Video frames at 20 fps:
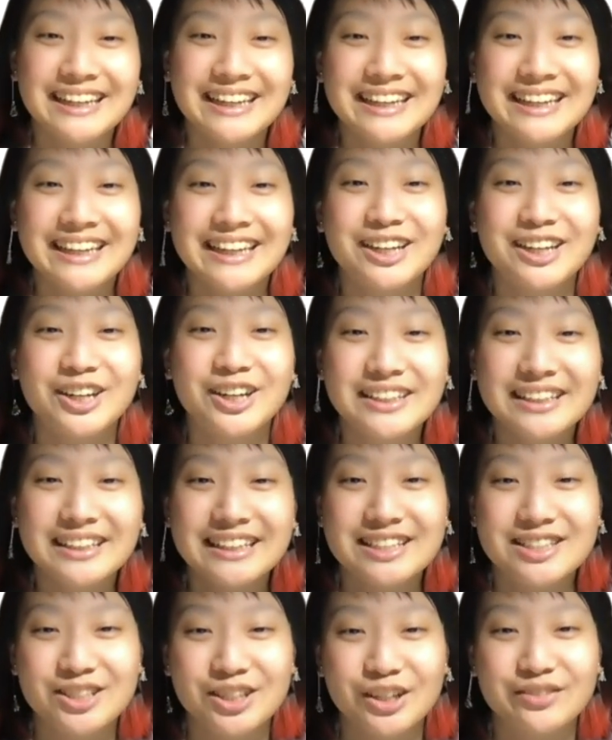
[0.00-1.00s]
He currently
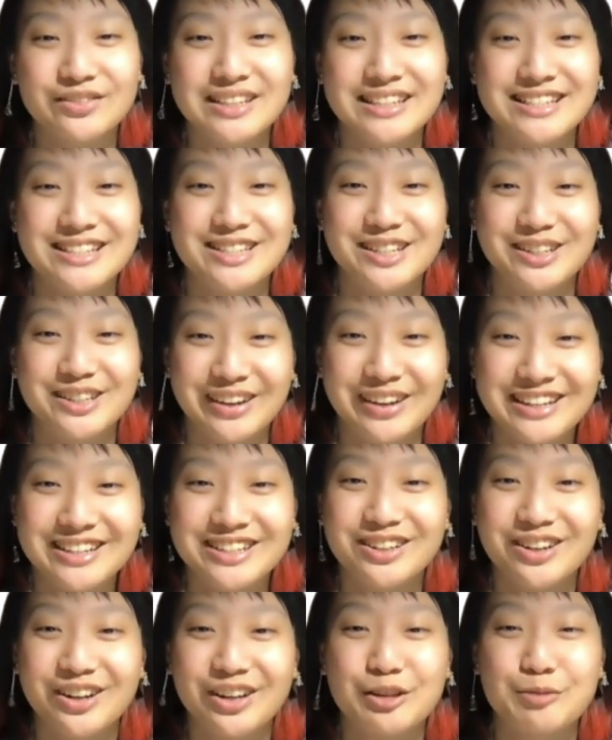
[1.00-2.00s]
serves as a
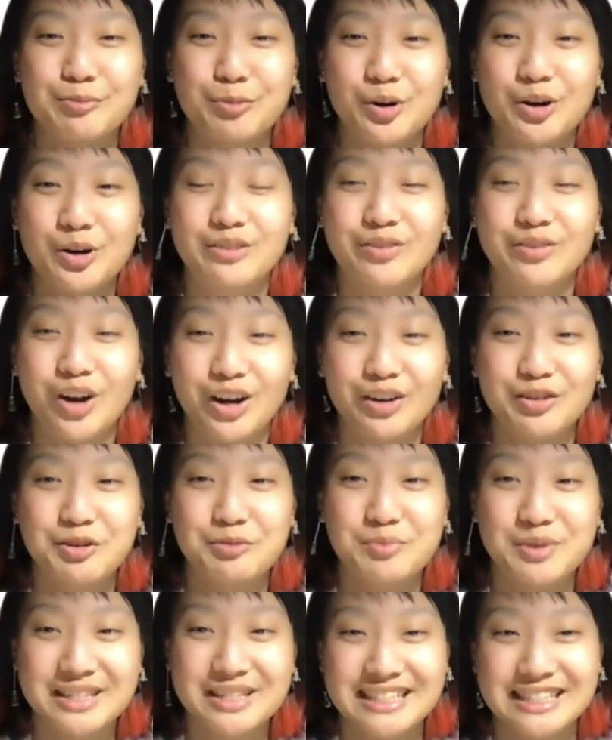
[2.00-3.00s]
director on the board of
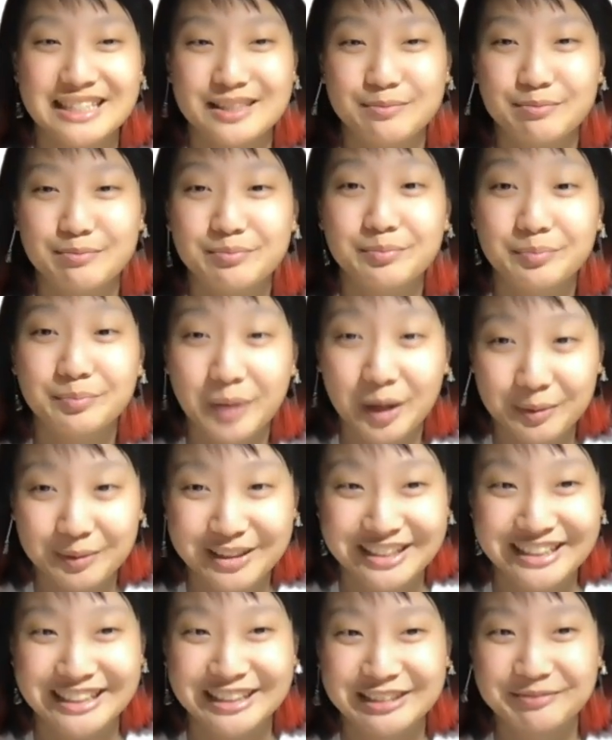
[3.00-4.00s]
Harvard Business
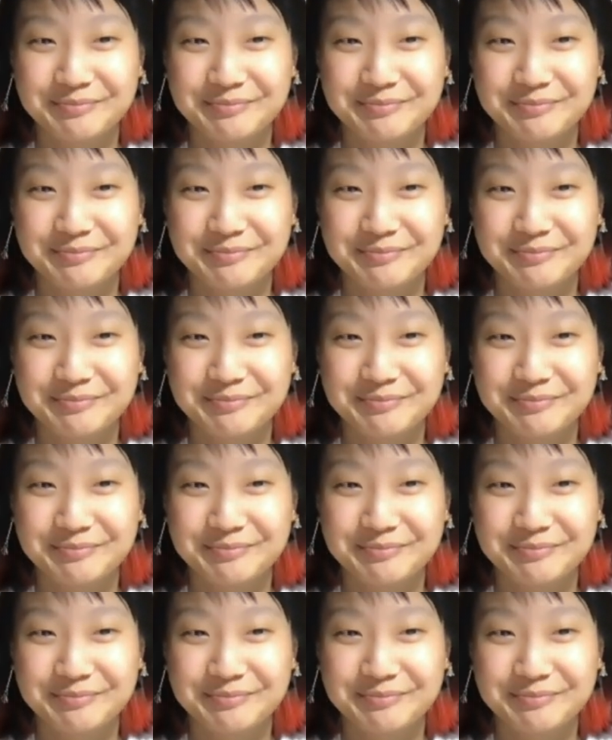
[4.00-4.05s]
Publishing.